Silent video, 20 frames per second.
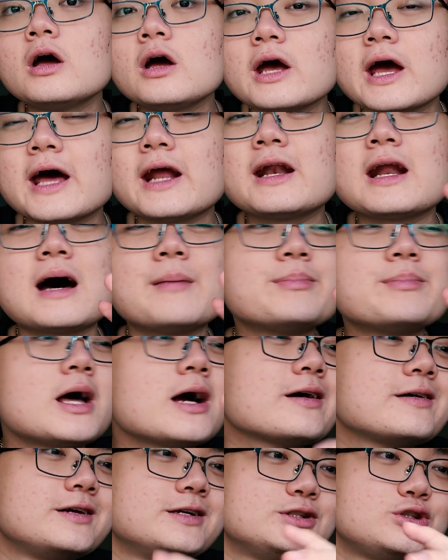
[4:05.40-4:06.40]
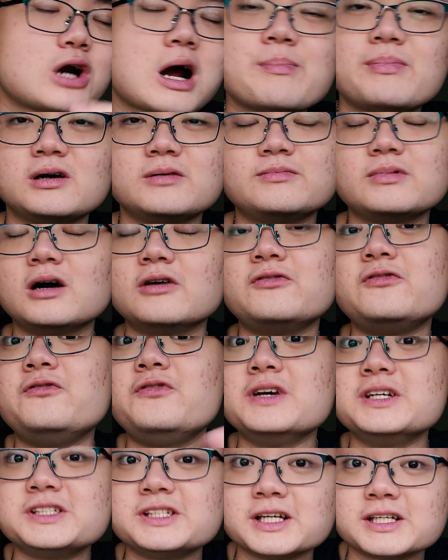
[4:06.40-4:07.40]
And I'm not gonna drop a, a
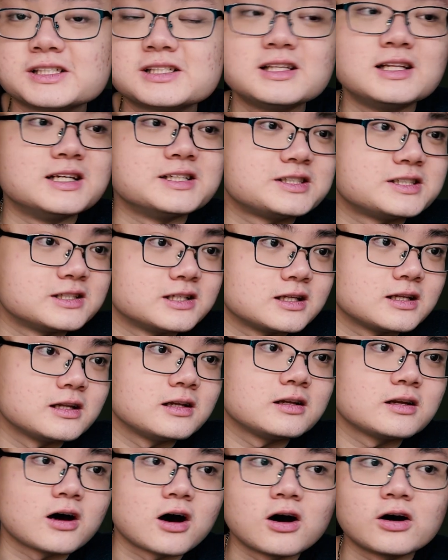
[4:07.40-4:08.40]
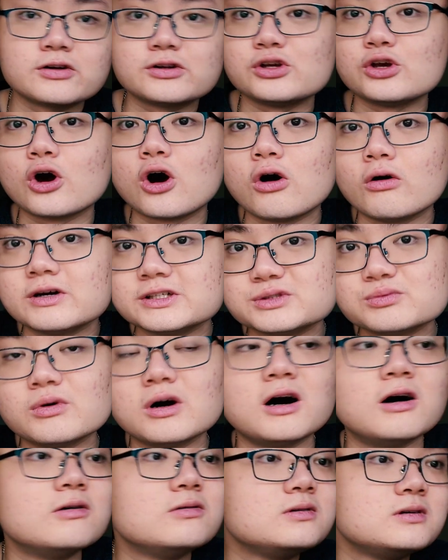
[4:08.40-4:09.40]
physics lesson on y'all as
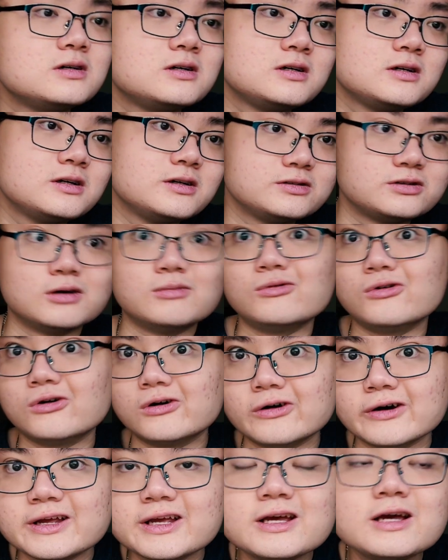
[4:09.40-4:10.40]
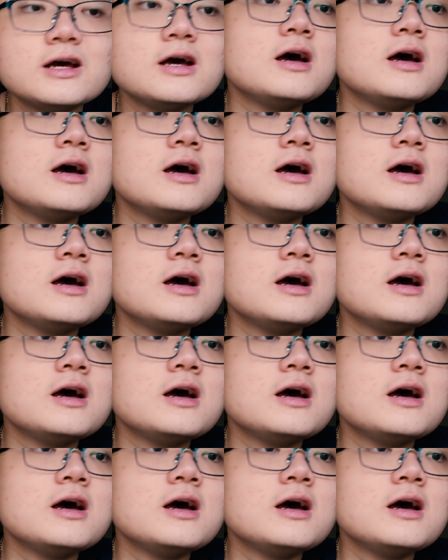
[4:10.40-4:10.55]
well, don't worry,